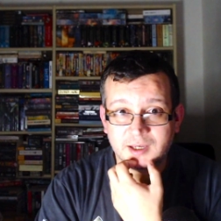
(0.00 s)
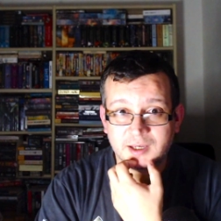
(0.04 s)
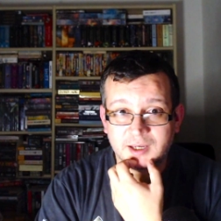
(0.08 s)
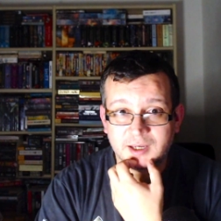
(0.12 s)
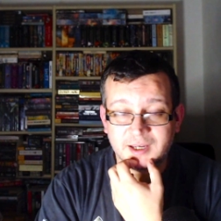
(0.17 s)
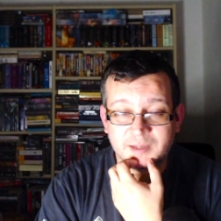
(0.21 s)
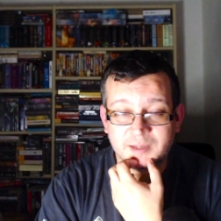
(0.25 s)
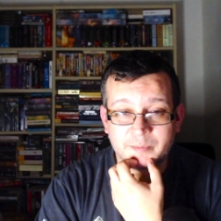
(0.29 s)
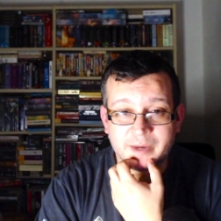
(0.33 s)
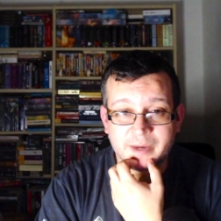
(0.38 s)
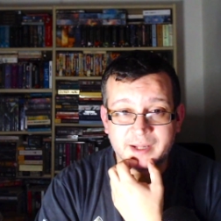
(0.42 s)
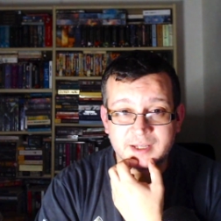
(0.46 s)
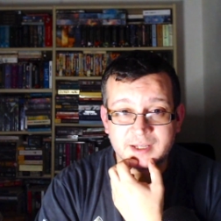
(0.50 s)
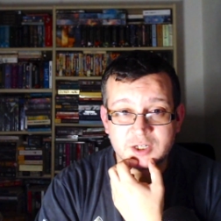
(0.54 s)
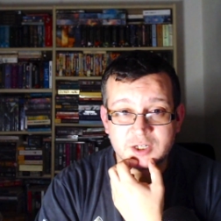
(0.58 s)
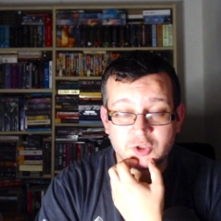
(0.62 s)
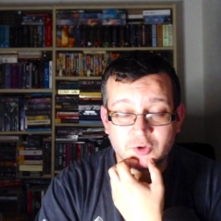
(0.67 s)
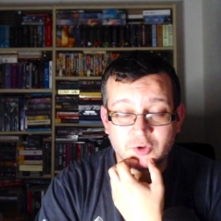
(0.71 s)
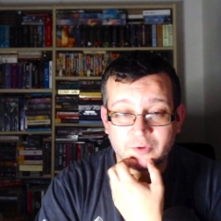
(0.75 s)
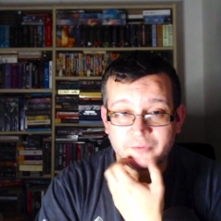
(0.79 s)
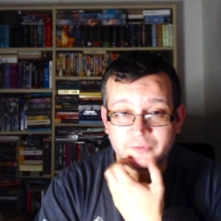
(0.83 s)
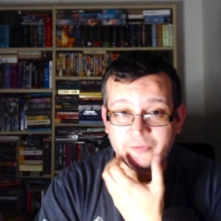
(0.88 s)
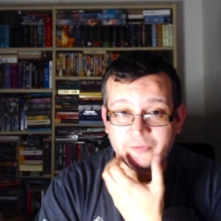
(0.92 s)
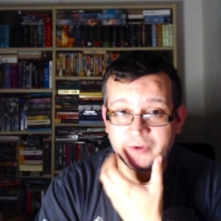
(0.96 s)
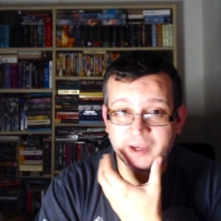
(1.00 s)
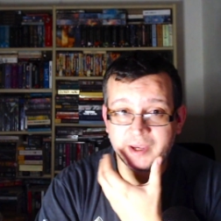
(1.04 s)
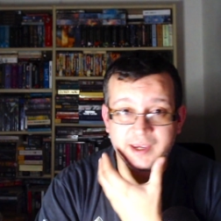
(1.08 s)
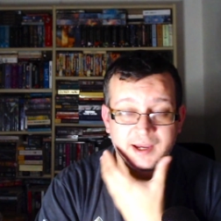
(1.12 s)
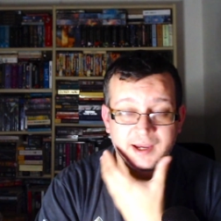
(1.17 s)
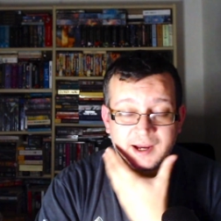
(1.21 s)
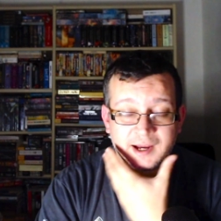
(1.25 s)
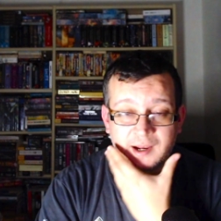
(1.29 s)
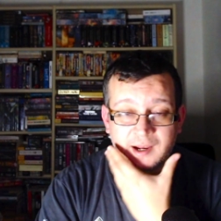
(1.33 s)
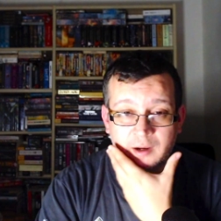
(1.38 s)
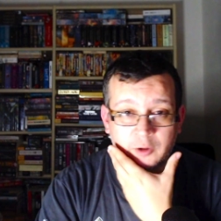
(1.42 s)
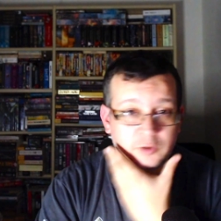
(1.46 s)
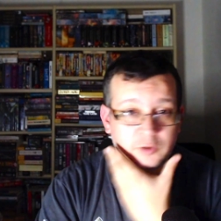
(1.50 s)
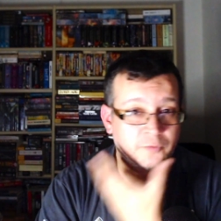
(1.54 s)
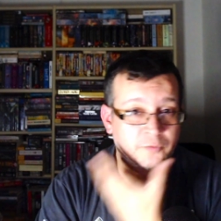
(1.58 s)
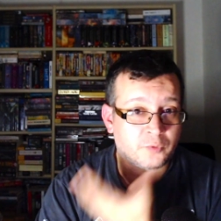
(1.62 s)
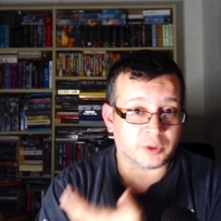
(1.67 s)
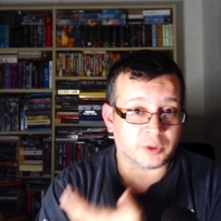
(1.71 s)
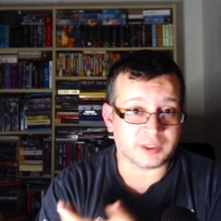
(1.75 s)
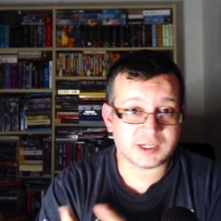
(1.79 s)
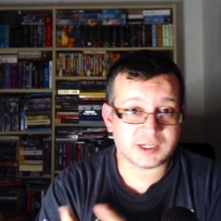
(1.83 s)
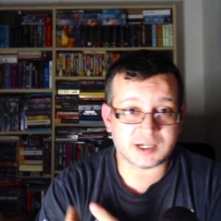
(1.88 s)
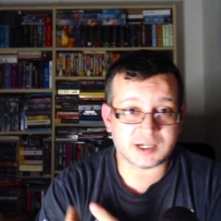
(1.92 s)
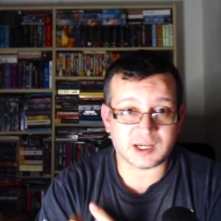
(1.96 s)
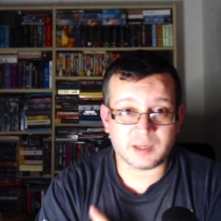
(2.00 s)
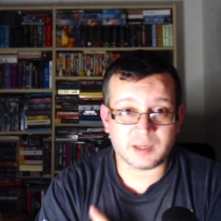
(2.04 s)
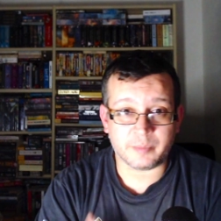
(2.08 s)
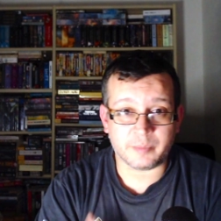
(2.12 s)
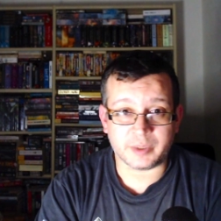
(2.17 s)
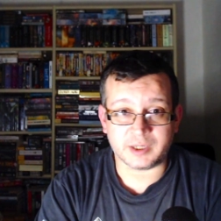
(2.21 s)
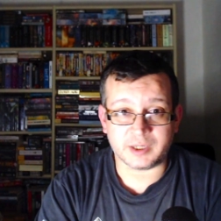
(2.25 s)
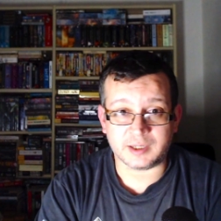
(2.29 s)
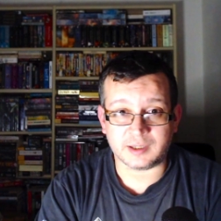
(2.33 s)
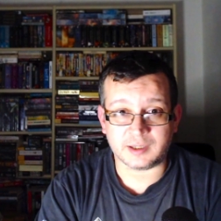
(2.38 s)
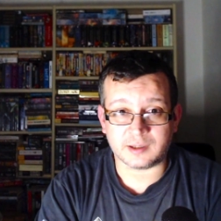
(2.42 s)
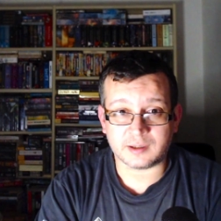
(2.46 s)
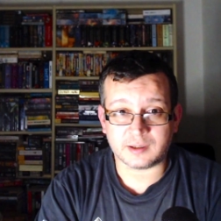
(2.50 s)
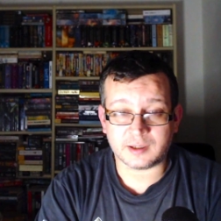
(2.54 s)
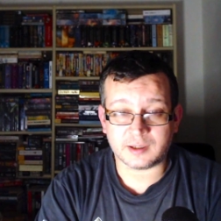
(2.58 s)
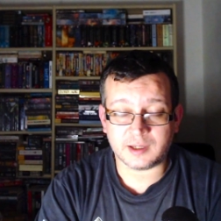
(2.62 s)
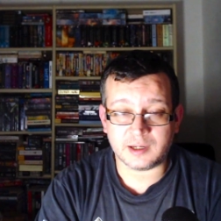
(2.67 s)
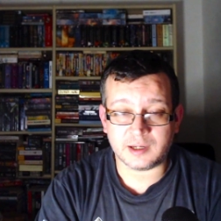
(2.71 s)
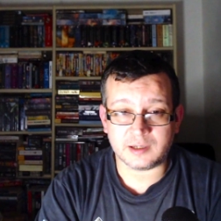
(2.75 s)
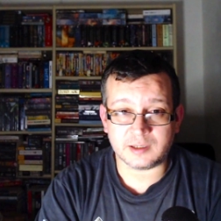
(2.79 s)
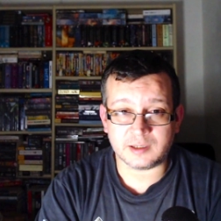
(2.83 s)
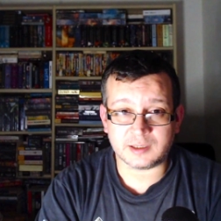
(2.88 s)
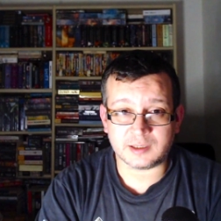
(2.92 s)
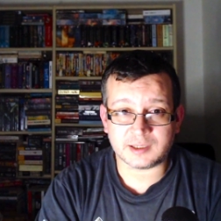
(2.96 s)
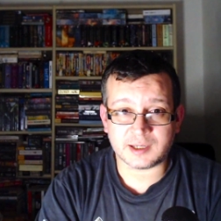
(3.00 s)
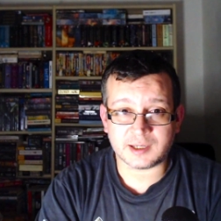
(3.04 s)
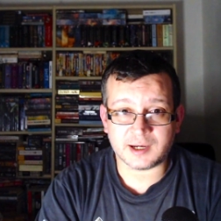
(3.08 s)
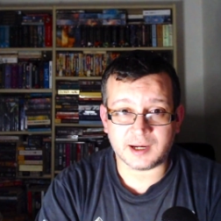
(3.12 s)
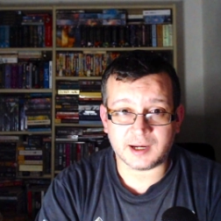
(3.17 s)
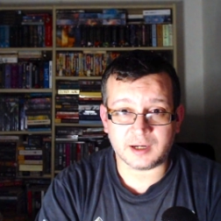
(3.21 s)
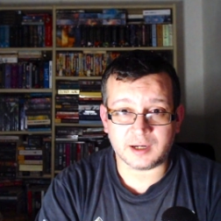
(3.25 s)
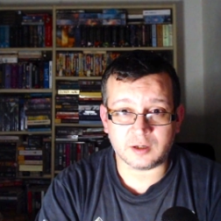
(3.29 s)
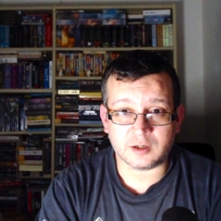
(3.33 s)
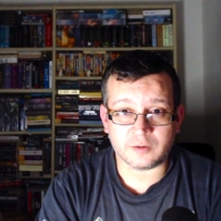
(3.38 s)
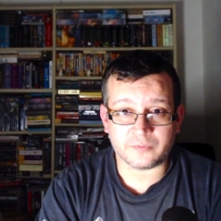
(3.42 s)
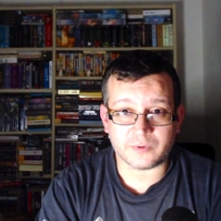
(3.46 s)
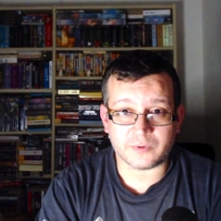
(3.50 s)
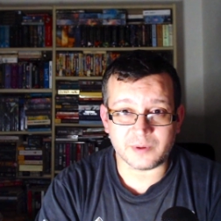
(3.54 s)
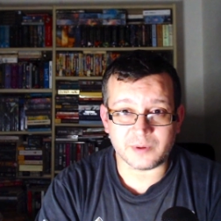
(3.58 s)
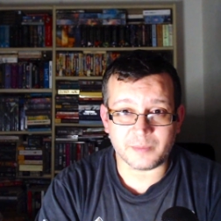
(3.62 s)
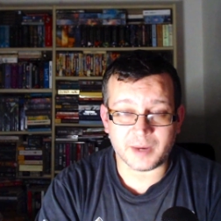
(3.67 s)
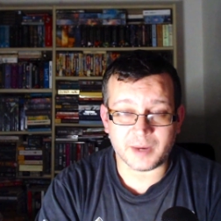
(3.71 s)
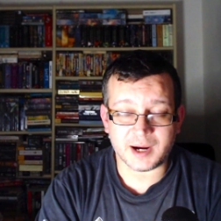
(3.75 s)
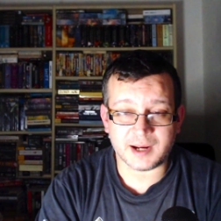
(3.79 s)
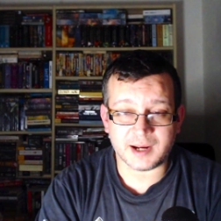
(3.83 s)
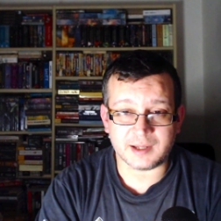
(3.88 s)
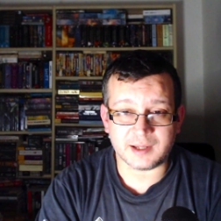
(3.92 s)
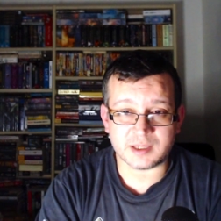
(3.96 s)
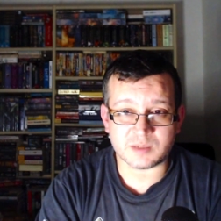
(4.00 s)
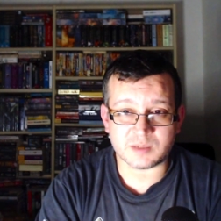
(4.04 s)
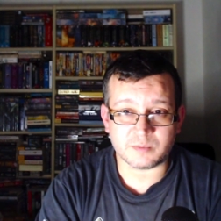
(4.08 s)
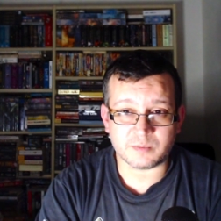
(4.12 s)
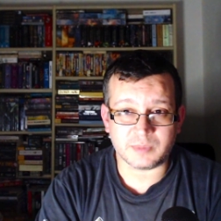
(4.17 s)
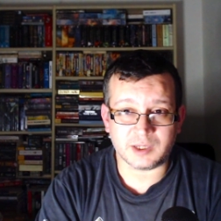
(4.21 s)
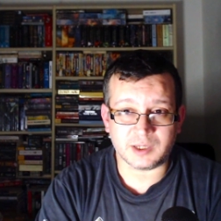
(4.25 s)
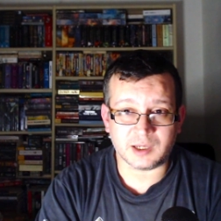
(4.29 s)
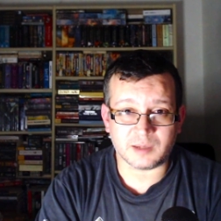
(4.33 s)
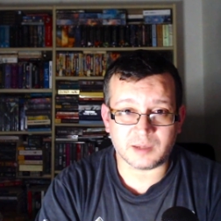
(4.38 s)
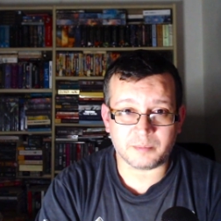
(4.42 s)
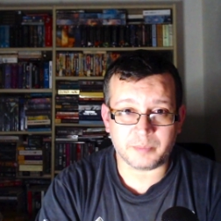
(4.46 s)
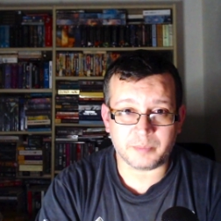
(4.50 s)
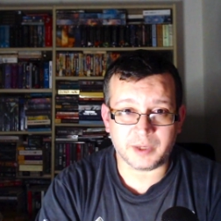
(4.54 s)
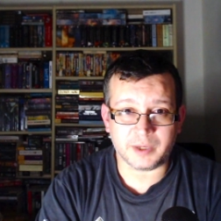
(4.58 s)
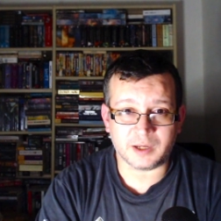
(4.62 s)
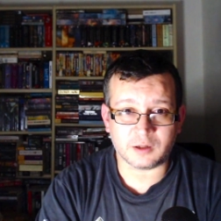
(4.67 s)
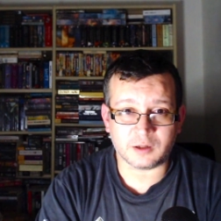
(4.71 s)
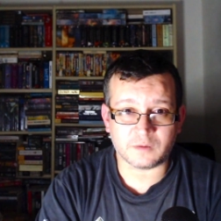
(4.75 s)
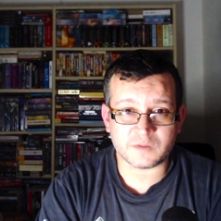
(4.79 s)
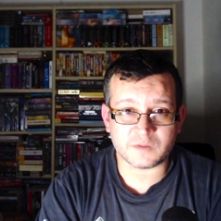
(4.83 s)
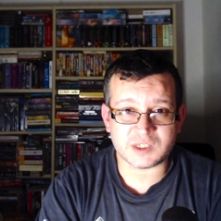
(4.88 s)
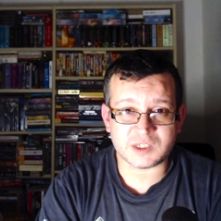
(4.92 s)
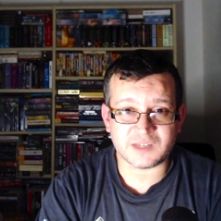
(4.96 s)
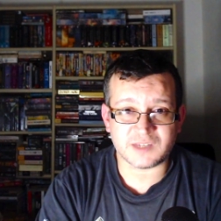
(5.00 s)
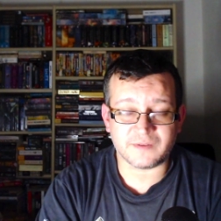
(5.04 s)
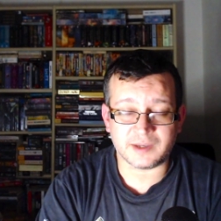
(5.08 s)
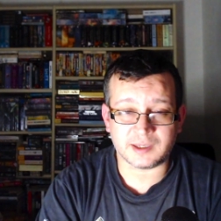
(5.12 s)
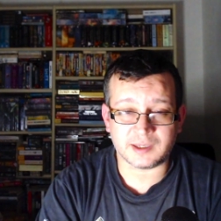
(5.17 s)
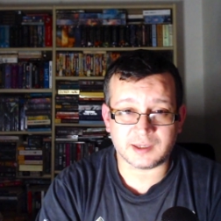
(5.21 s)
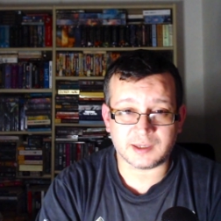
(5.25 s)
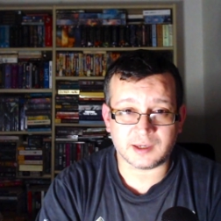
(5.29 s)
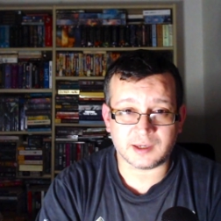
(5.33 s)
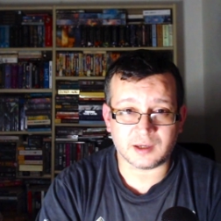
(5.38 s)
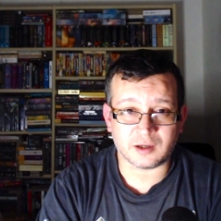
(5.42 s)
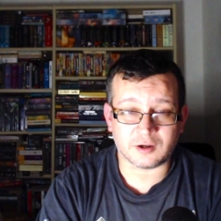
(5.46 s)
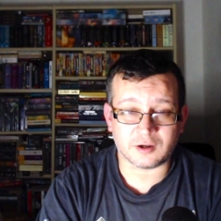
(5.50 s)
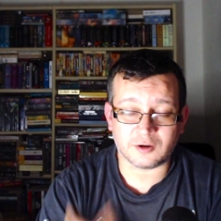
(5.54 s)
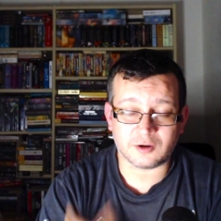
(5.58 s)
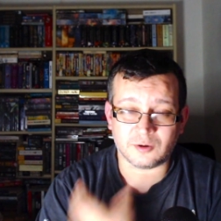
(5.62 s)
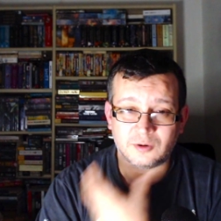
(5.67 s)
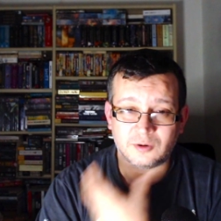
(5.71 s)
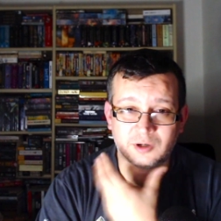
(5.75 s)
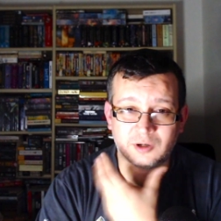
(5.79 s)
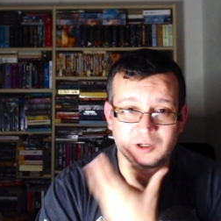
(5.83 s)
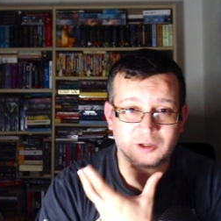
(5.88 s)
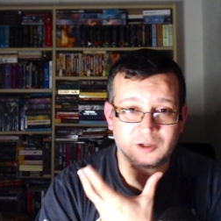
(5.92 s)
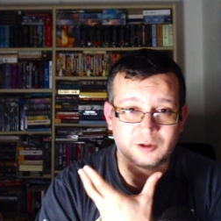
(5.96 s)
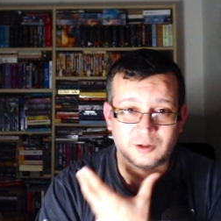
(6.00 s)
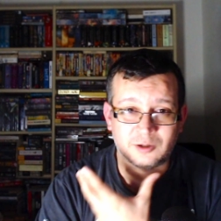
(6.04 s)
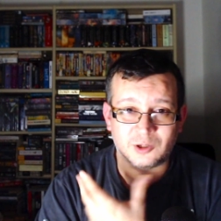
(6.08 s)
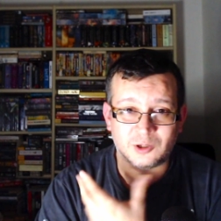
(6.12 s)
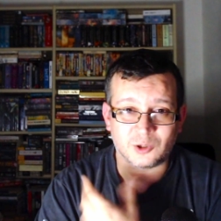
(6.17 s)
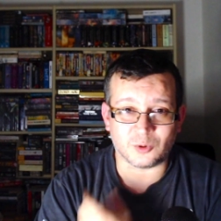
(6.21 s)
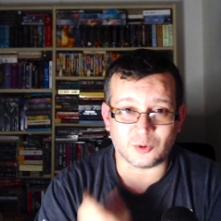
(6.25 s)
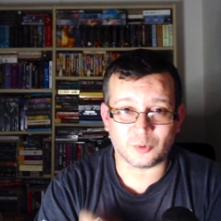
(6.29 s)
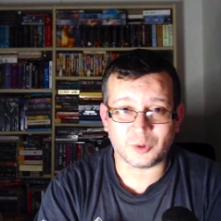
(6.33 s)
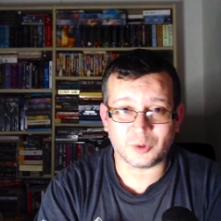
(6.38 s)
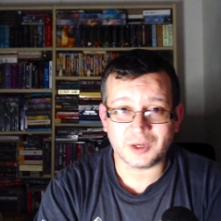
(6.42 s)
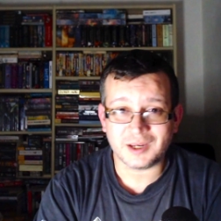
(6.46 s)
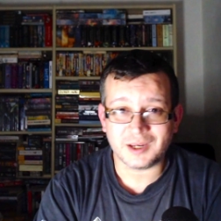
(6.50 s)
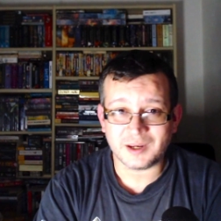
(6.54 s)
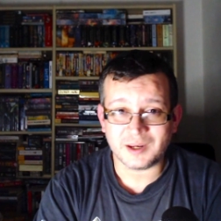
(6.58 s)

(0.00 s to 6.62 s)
it manages to convey a lot of what is happening and it kind of reminds me a bit of Stephen King only you know